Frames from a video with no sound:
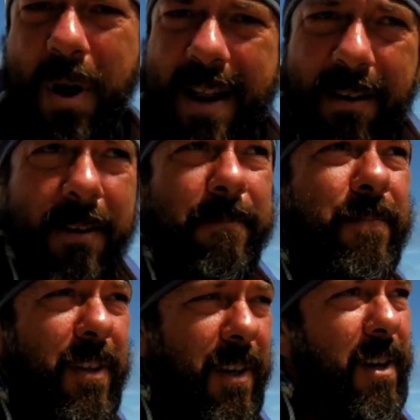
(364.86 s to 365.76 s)
no wind.
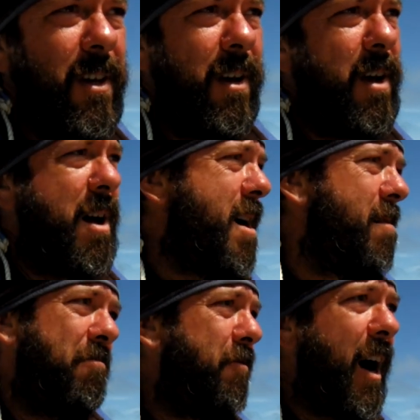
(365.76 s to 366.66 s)

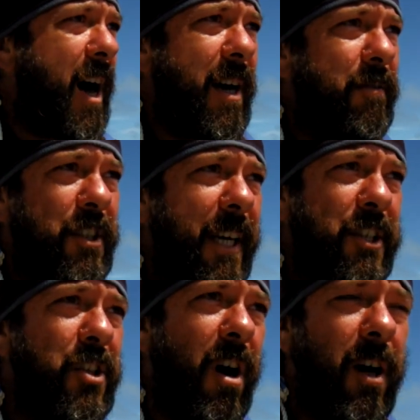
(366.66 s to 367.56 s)

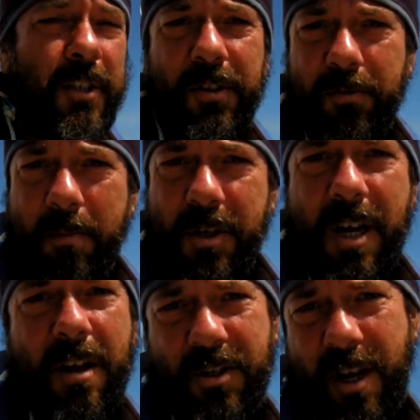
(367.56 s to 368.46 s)
5-6 knots from the
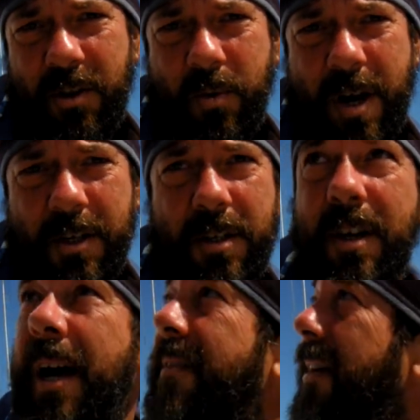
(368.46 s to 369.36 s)

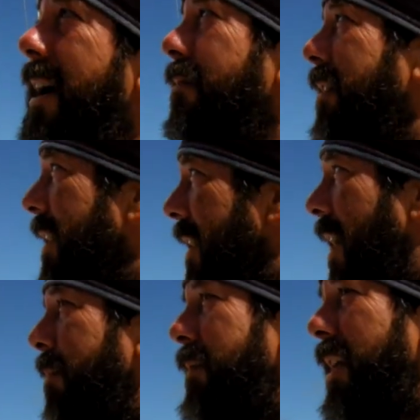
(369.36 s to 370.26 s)
south-southwest. I have
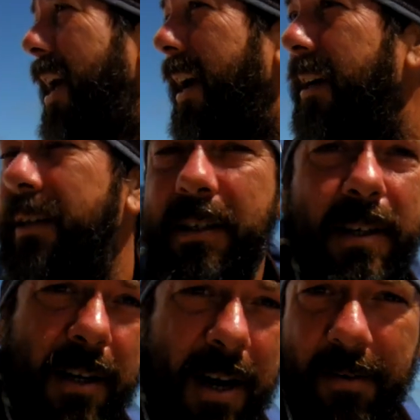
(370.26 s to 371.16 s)
everything up today.
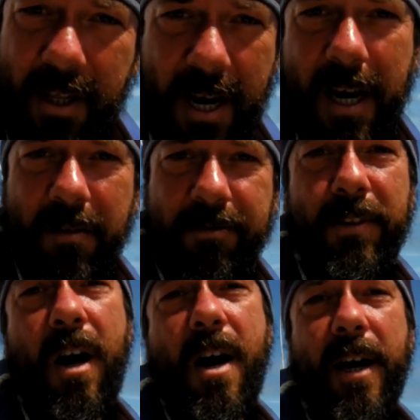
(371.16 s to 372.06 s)
Everything I can
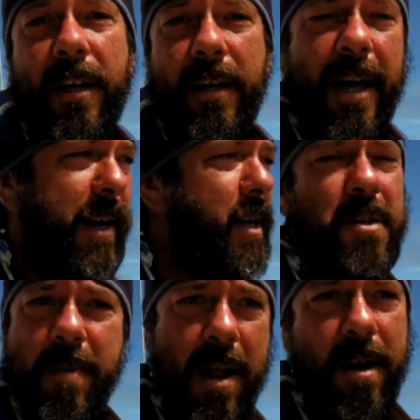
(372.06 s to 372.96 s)
fly, and it
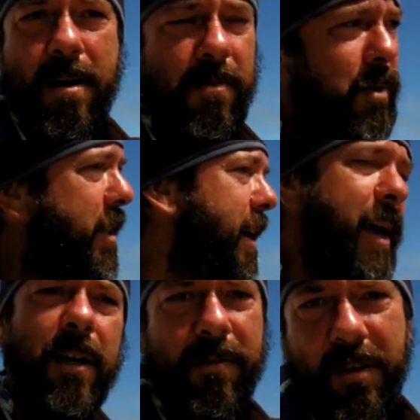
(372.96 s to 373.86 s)
doesn't matter what the
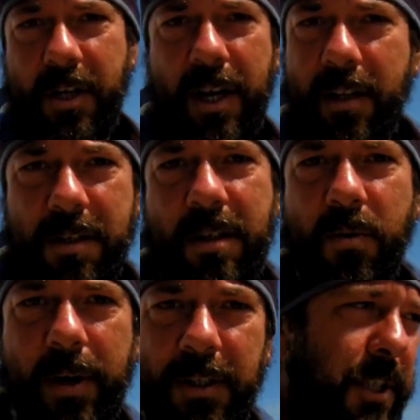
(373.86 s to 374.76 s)
angle of the sail is
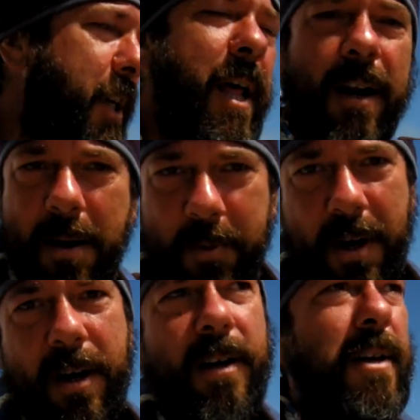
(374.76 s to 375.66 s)
to the wind, just get it up
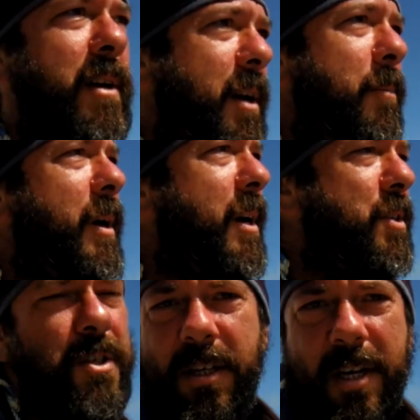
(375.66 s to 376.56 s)
there,
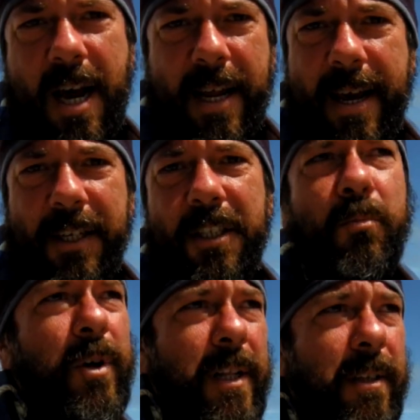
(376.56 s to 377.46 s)
because you got to catch
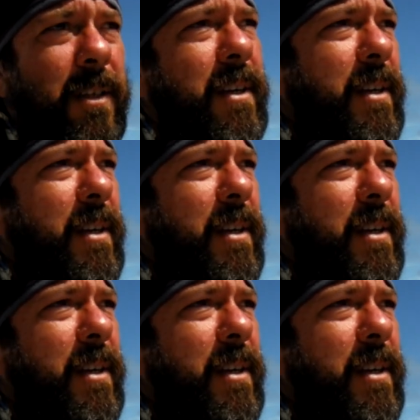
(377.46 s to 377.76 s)
some wind.